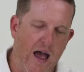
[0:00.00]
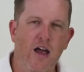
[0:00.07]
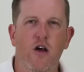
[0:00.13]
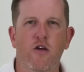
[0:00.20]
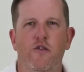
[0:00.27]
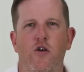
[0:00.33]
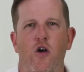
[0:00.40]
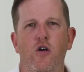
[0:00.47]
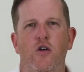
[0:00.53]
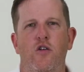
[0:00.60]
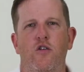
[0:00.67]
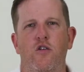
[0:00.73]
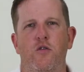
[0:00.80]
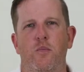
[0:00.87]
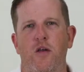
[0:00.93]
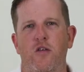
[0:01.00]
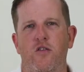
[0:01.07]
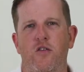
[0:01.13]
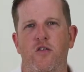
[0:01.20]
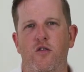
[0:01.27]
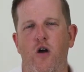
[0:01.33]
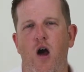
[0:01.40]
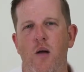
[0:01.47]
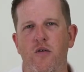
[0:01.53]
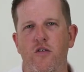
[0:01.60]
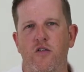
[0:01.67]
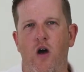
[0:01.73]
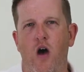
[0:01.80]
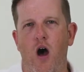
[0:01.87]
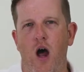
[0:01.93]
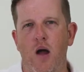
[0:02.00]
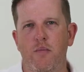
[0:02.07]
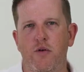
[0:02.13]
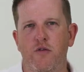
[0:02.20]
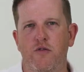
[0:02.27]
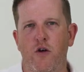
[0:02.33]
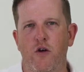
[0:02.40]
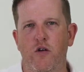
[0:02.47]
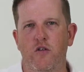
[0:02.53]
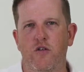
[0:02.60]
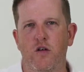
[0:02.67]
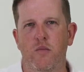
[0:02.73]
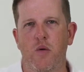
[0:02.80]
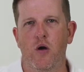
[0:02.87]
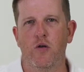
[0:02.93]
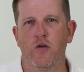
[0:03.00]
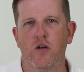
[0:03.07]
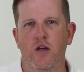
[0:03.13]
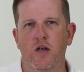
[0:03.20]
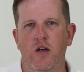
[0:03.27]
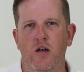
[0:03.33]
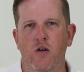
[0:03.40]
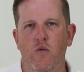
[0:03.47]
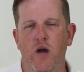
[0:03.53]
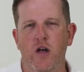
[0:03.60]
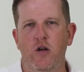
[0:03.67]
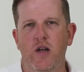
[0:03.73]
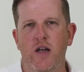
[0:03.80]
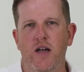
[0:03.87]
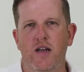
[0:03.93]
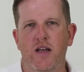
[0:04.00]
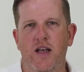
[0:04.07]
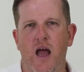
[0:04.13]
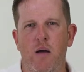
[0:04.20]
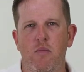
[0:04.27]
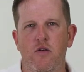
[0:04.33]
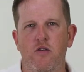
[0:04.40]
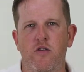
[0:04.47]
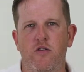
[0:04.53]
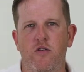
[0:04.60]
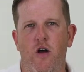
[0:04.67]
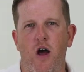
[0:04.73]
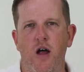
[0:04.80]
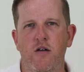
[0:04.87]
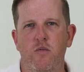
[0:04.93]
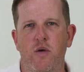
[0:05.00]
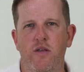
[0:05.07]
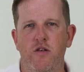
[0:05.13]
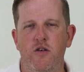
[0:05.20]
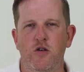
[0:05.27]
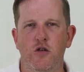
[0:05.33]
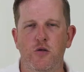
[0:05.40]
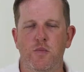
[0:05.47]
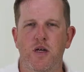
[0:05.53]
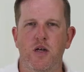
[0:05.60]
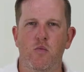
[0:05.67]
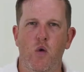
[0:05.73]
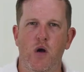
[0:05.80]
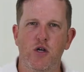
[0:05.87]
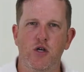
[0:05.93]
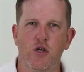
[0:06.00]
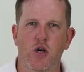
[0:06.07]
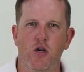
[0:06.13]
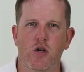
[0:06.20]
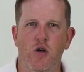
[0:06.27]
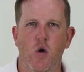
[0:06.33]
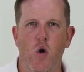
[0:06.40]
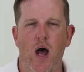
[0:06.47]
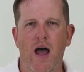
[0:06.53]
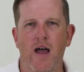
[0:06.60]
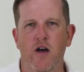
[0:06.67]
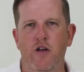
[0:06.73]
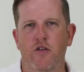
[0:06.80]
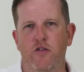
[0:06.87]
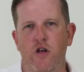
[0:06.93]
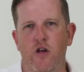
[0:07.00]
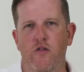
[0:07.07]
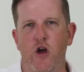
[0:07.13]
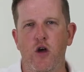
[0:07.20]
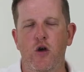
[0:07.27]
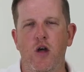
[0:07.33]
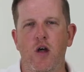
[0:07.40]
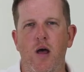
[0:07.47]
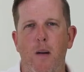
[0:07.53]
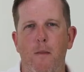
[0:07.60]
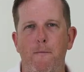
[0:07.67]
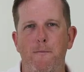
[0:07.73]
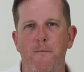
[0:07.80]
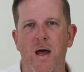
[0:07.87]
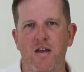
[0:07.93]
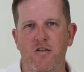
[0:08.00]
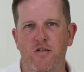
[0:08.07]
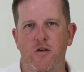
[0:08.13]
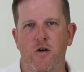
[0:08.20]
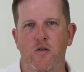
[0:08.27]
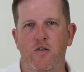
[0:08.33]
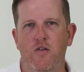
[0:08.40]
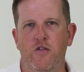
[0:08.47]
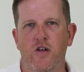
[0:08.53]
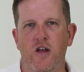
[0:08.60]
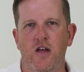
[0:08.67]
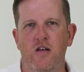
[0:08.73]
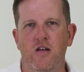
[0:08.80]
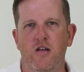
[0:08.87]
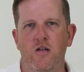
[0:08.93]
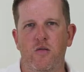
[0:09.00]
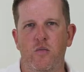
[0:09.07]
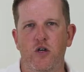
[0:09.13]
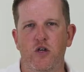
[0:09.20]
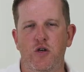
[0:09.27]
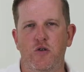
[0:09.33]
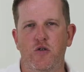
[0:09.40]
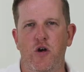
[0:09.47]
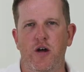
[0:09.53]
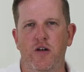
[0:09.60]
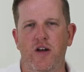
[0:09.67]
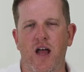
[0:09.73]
AI Focus is best described as a hybrid focusing mode, where you're letting the camera decide whether you should be in one shot or AI Servo based on the scene which you're trying to